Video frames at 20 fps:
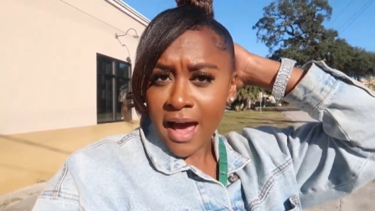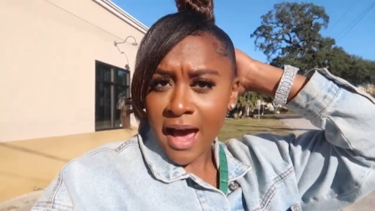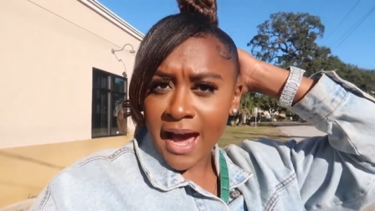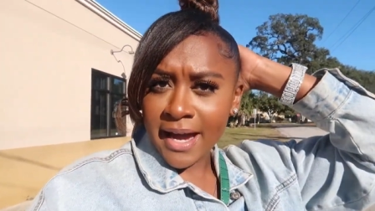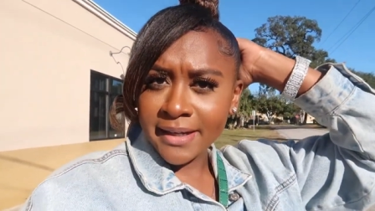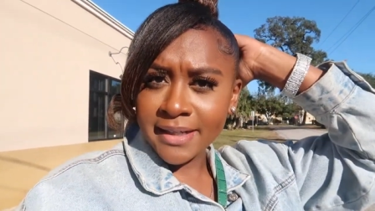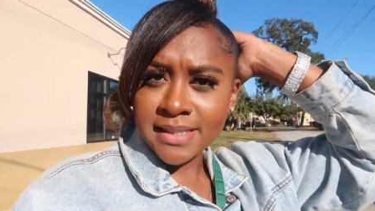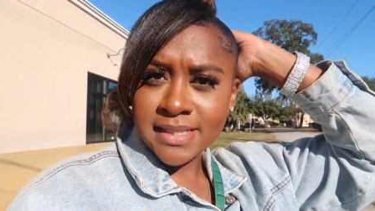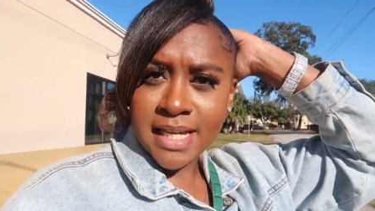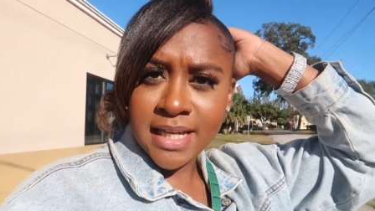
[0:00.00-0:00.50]

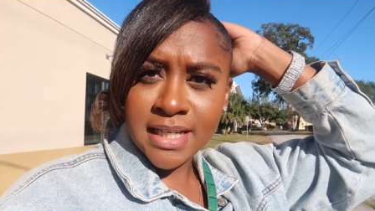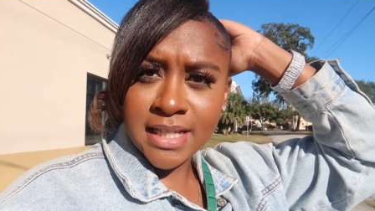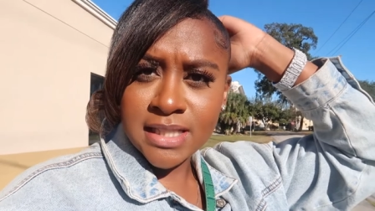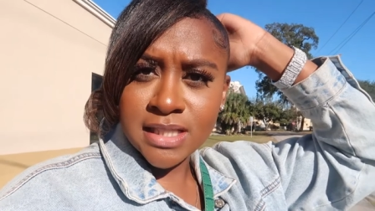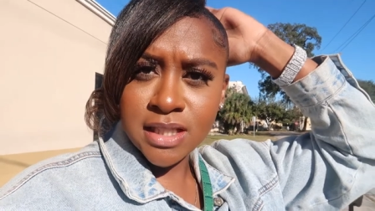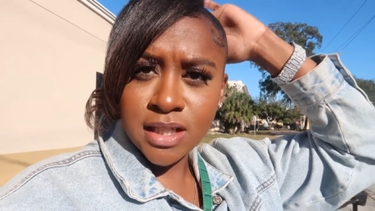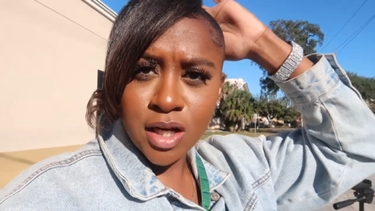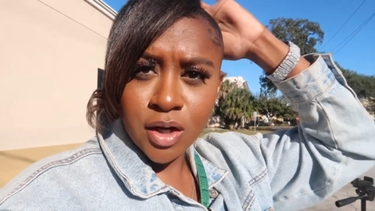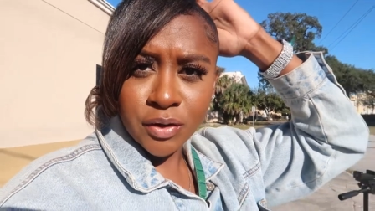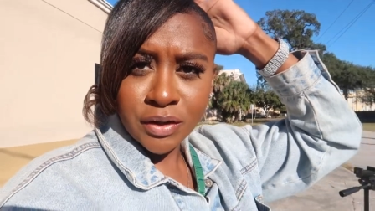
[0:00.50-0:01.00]
I decided
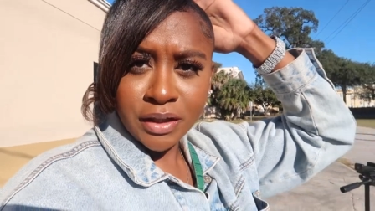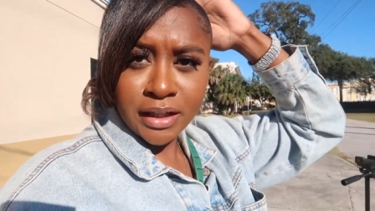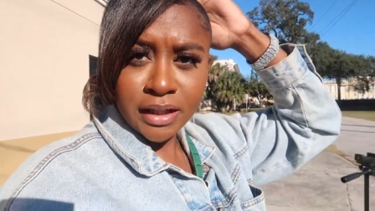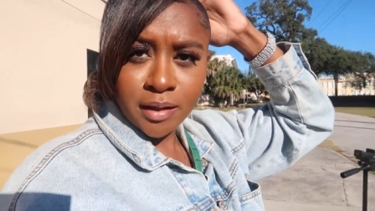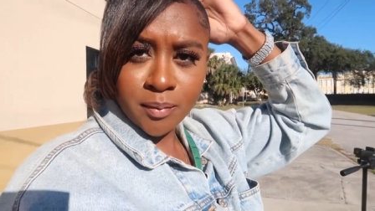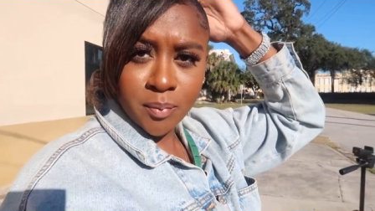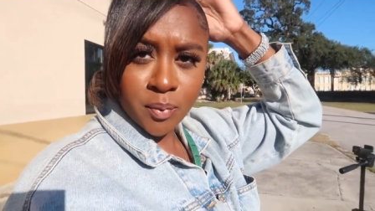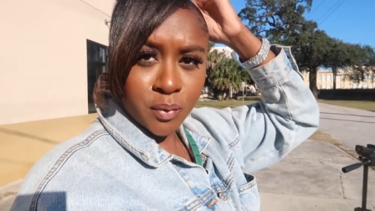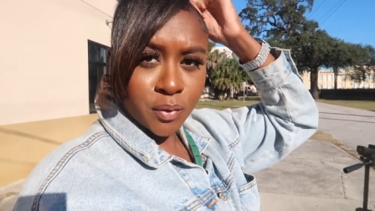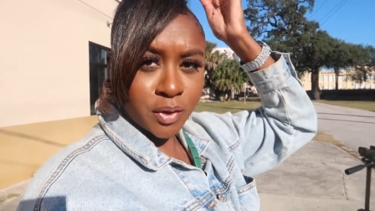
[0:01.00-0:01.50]
to go to
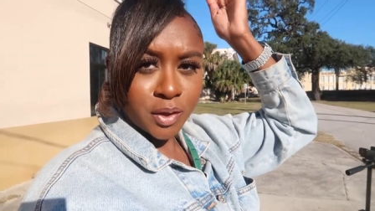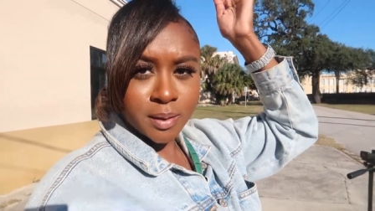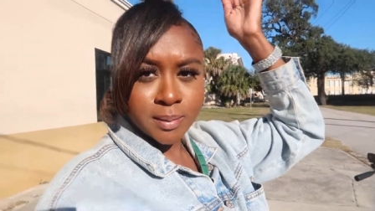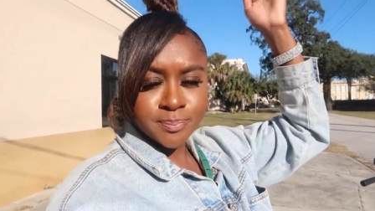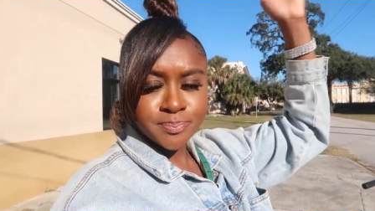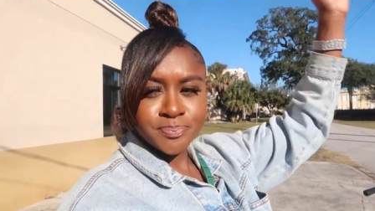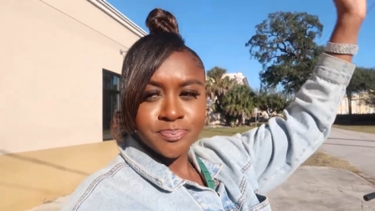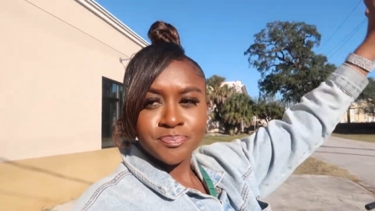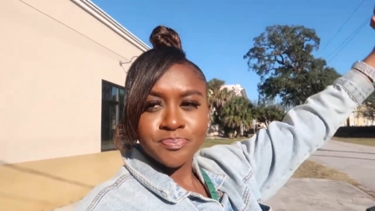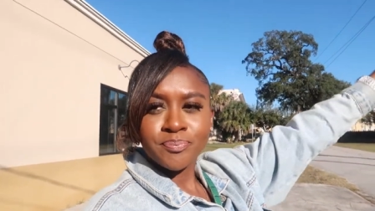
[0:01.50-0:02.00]

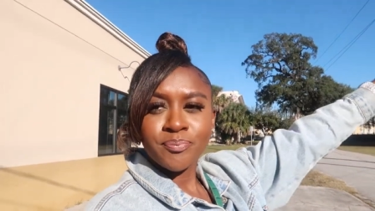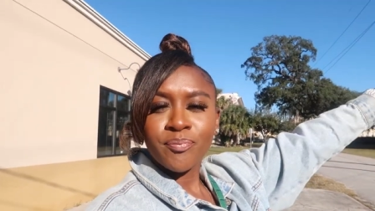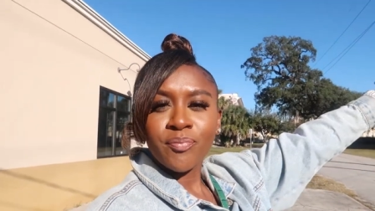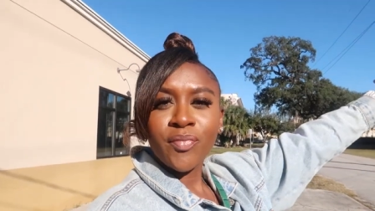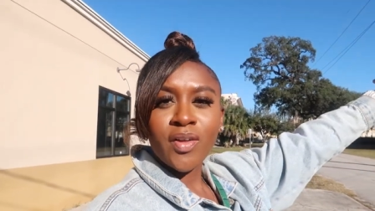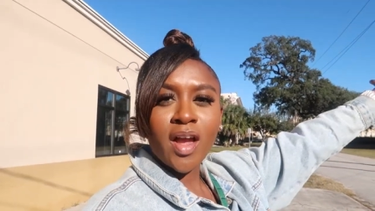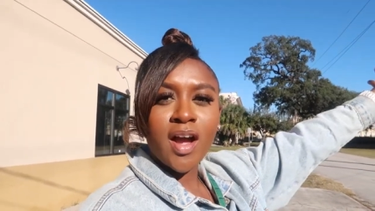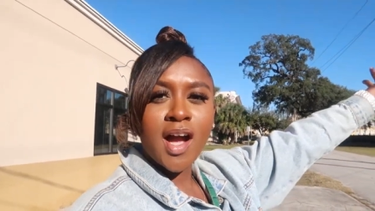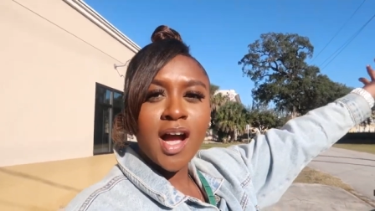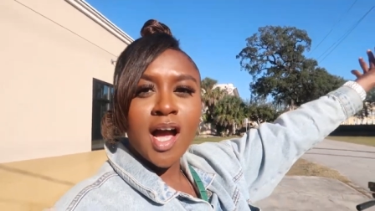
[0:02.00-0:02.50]
Ybor.
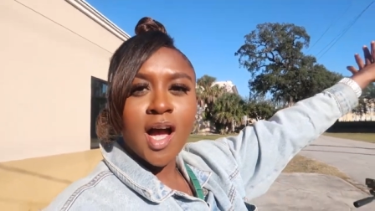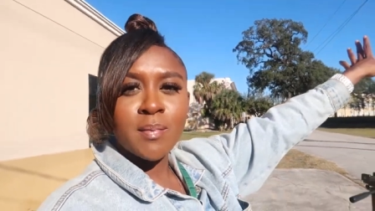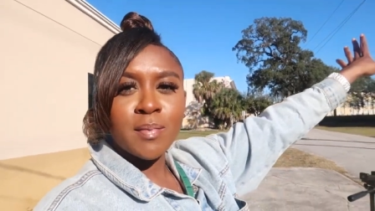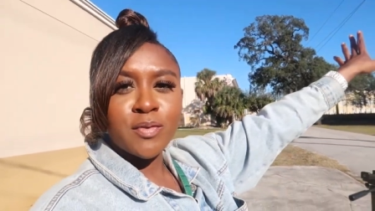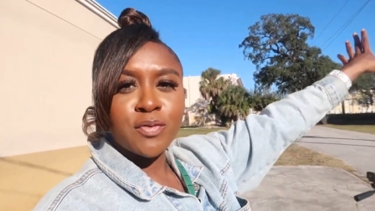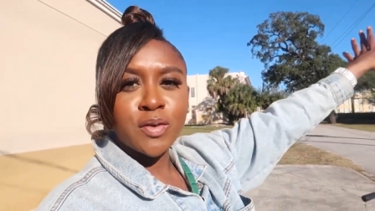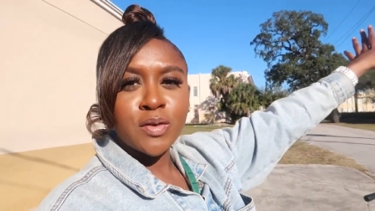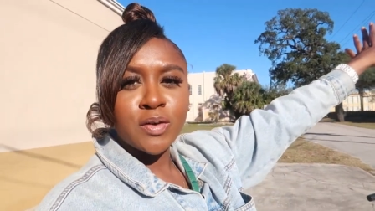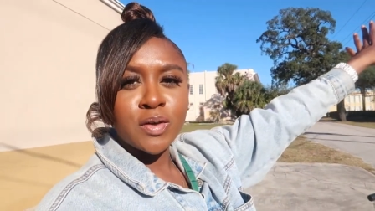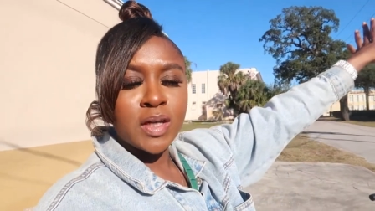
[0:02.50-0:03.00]
Um,
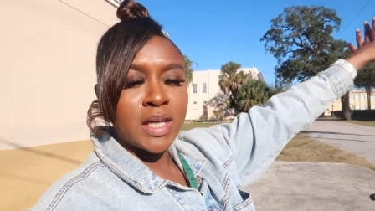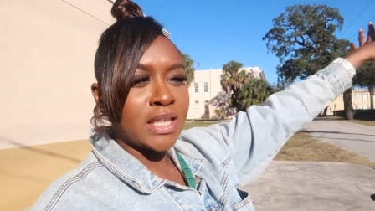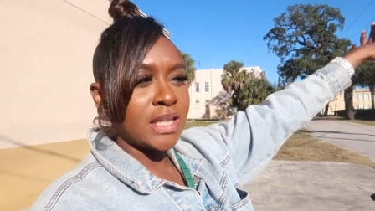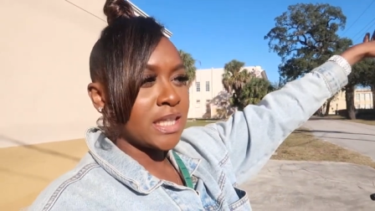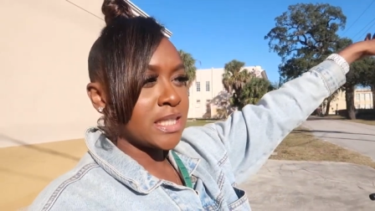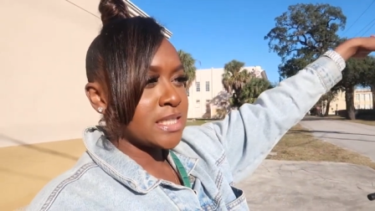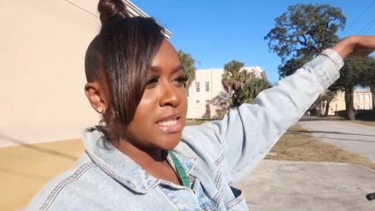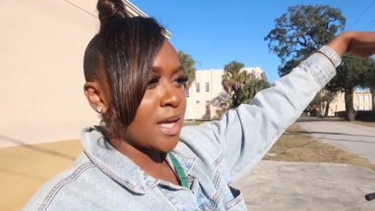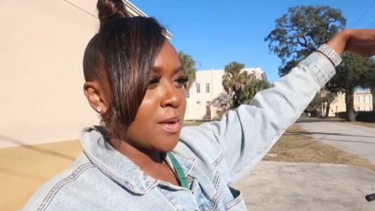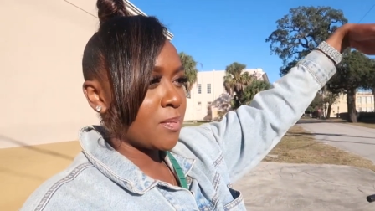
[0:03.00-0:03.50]
if you're in
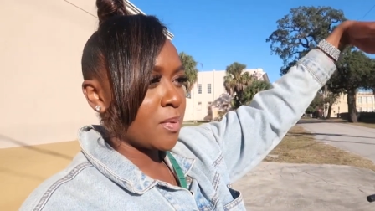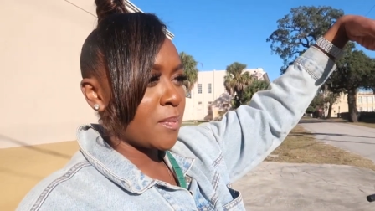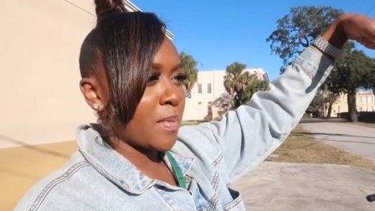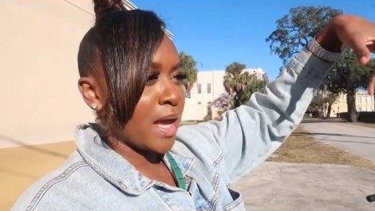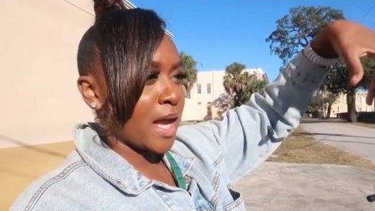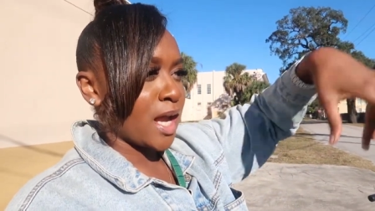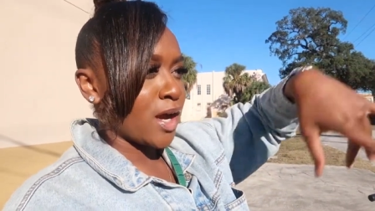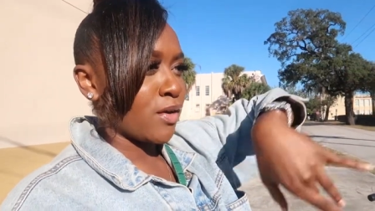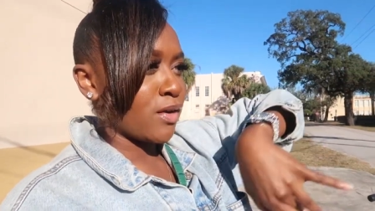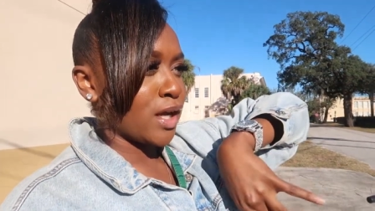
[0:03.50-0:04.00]
the Tampa
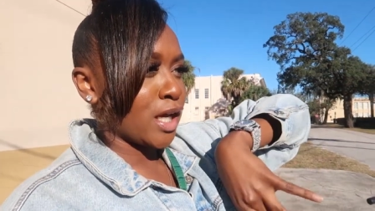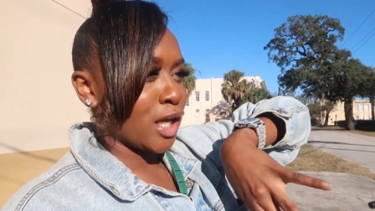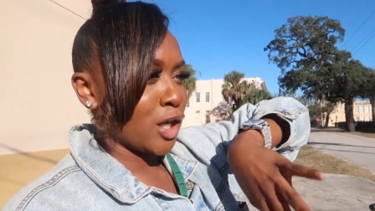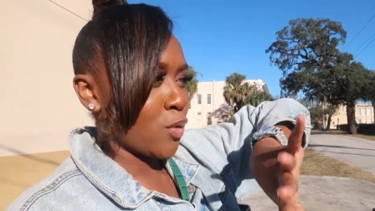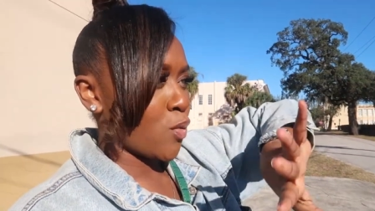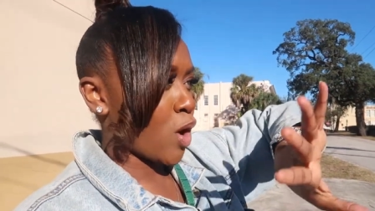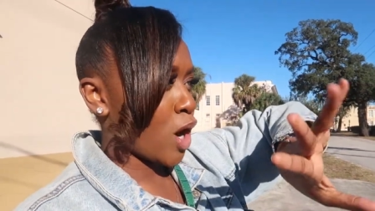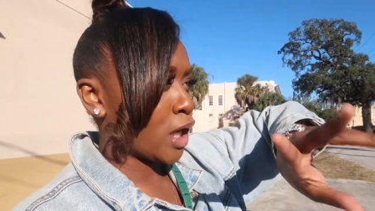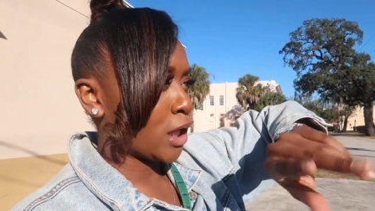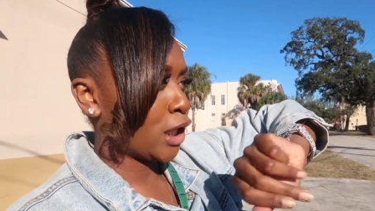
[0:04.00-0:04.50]
Bay area,
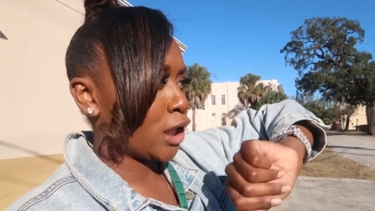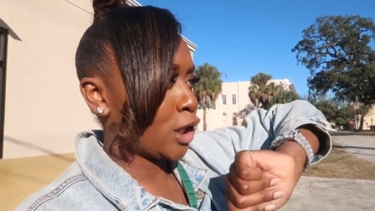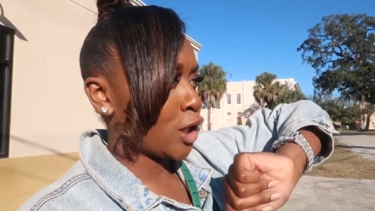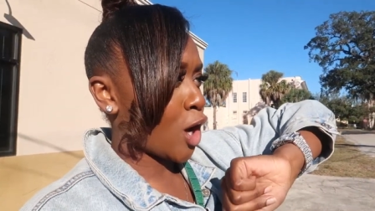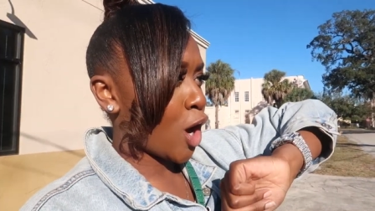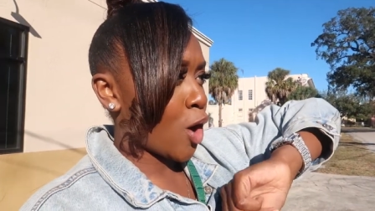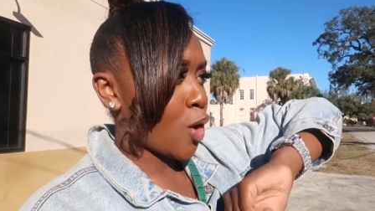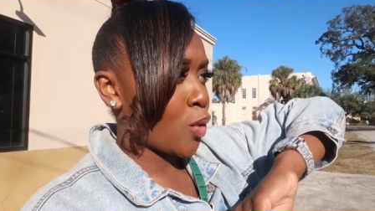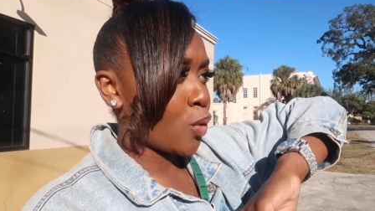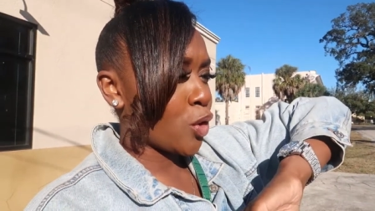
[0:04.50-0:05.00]
you already
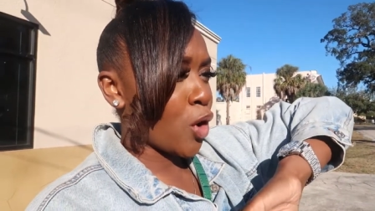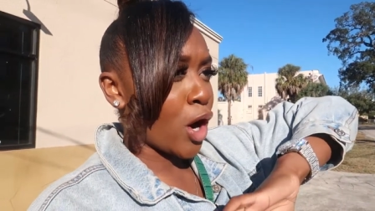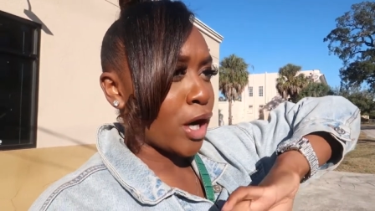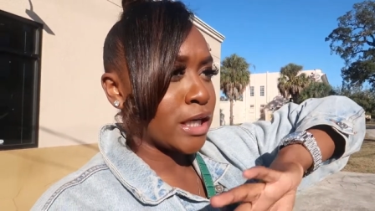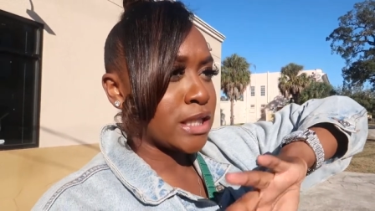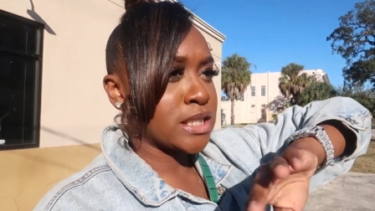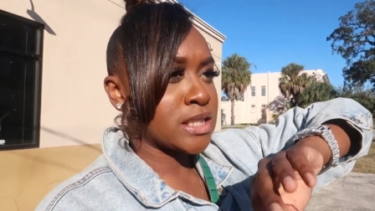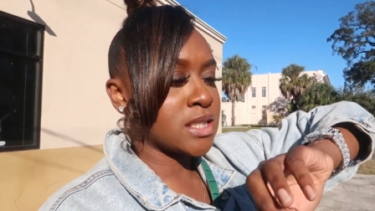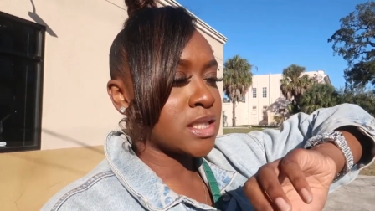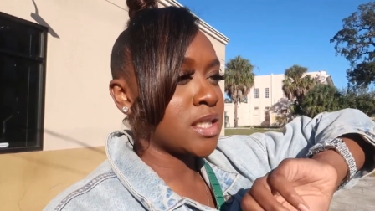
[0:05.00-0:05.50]
know, you
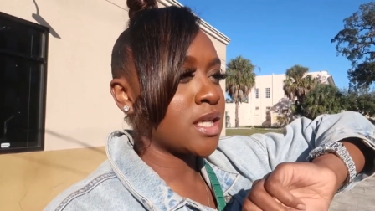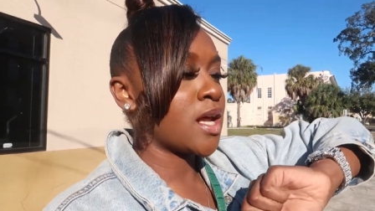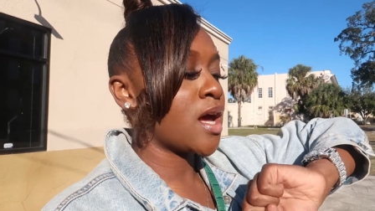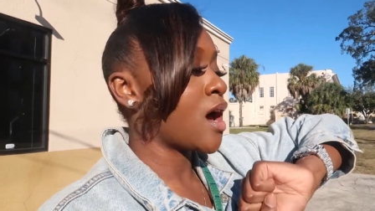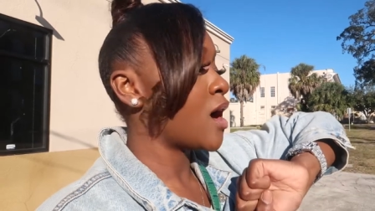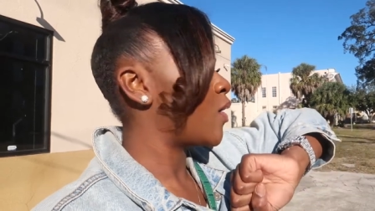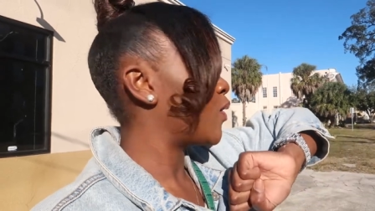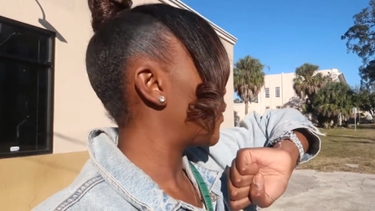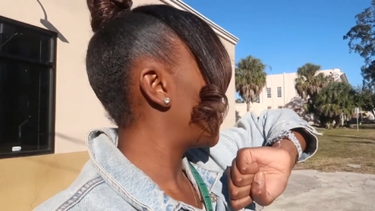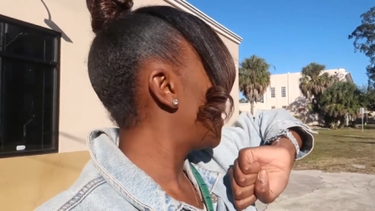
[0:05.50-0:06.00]
already
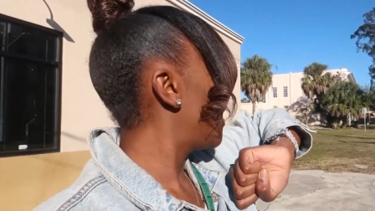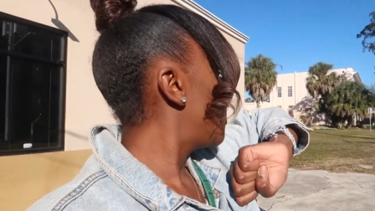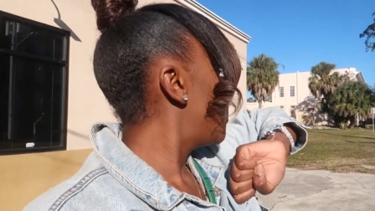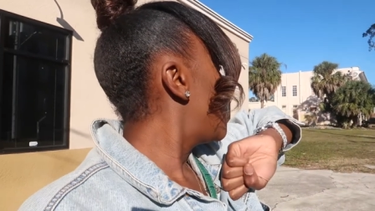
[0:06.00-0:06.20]
know.